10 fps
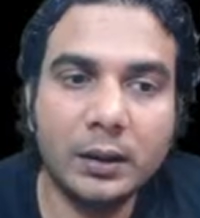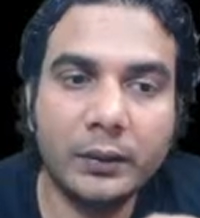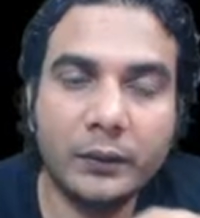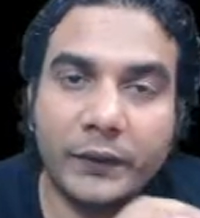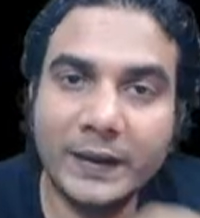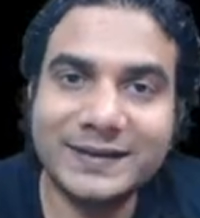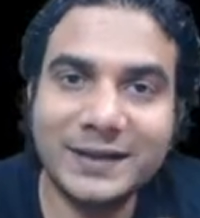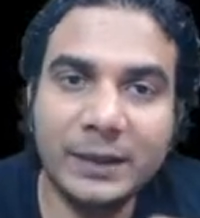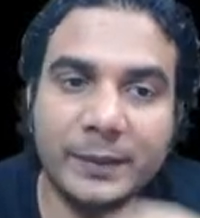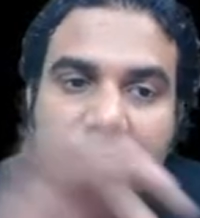first
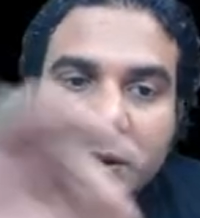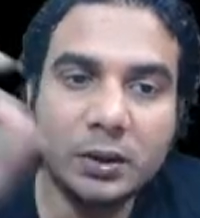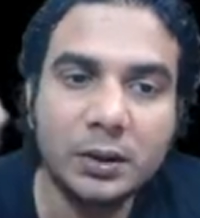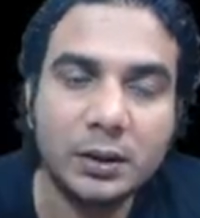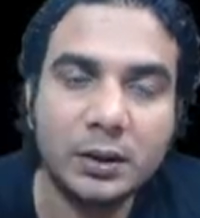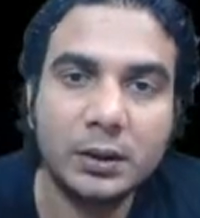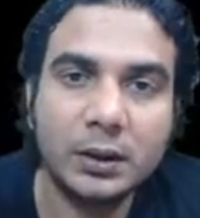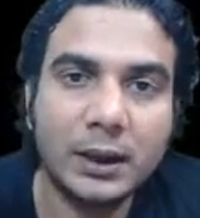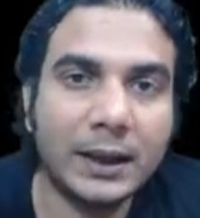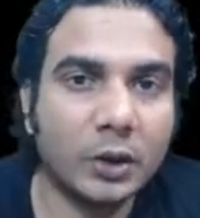element
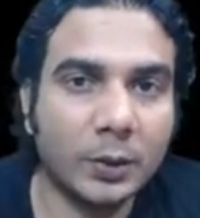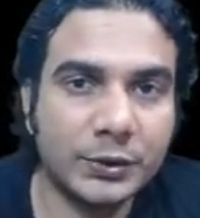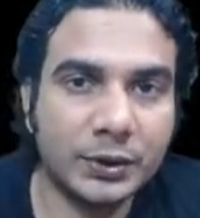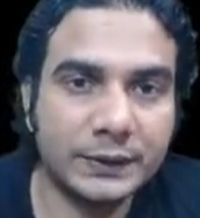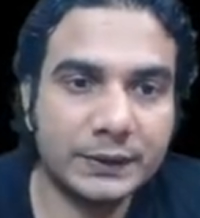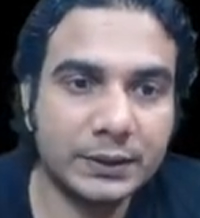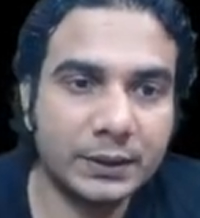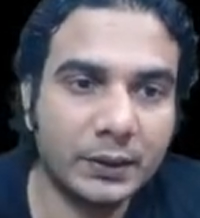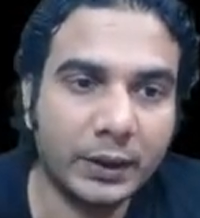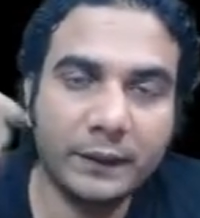are options.
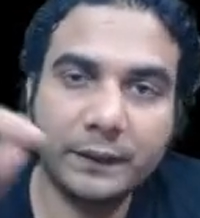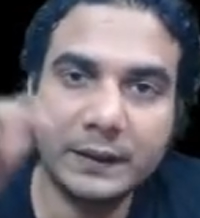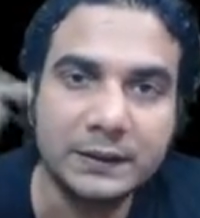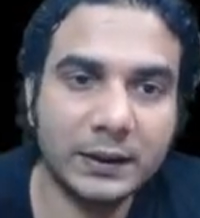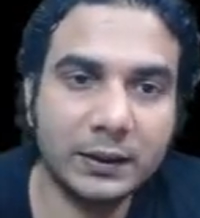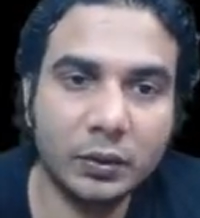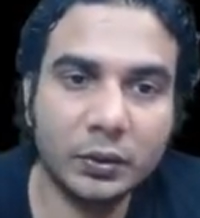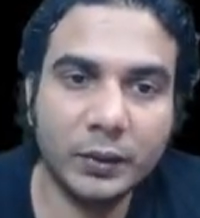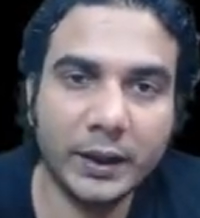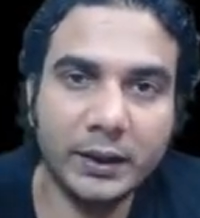Okay, first can go
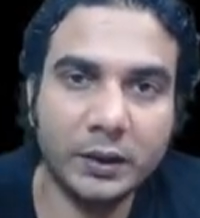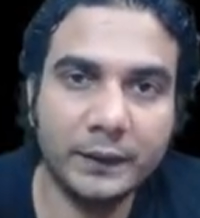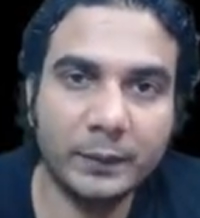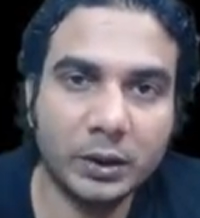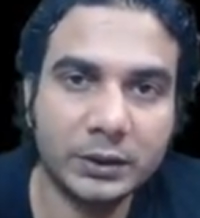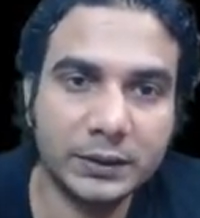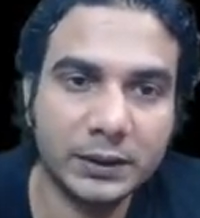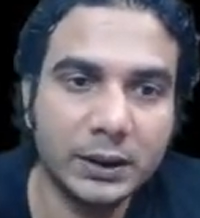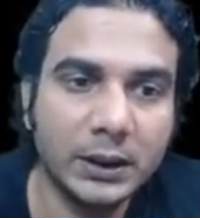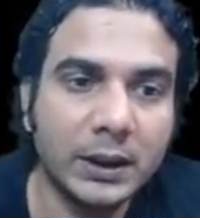to any of the box,
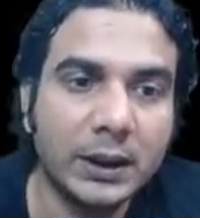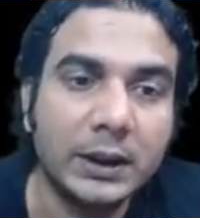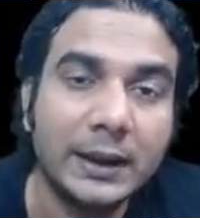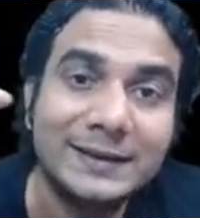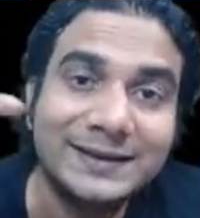and